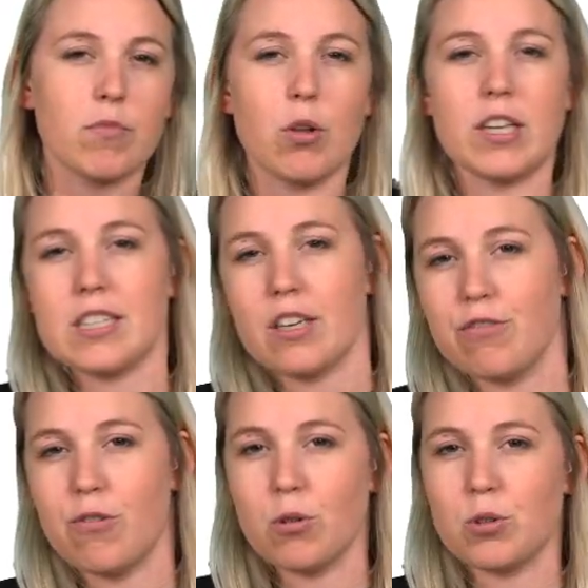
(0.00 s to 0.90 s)
or let's say
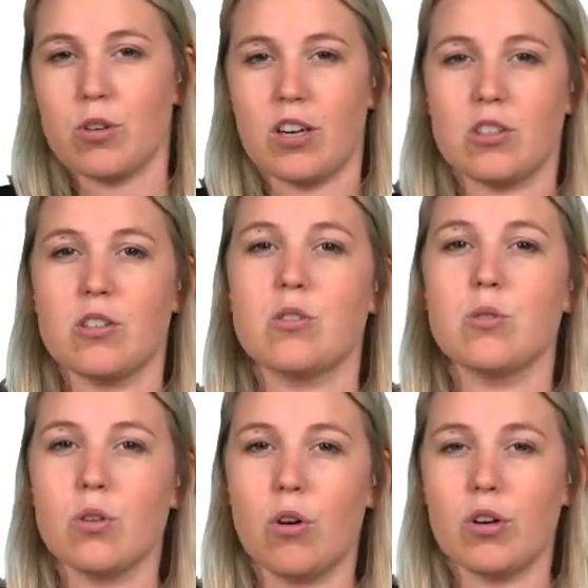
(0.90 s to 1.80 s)
four structures to
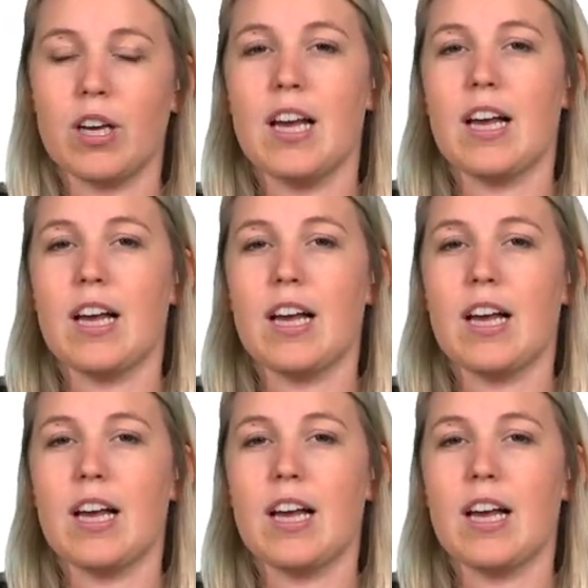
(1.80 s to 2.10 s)
talk